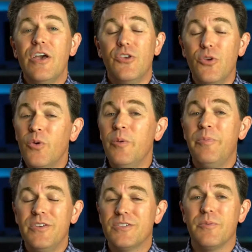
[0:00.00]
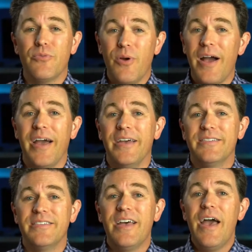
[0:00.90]
You would be
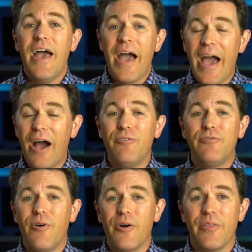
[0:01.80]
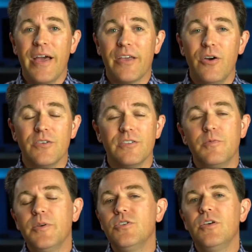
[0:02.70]
surprised how far that goes,
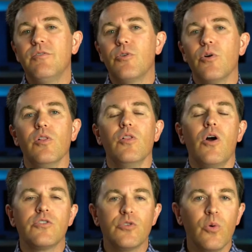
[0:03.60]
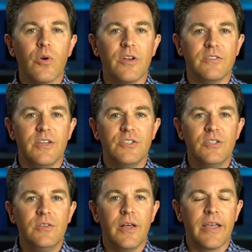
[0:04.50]
especially if you're a larger
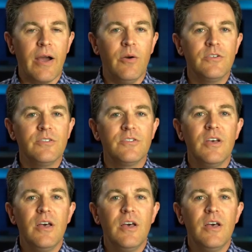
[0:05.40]
organization like ours.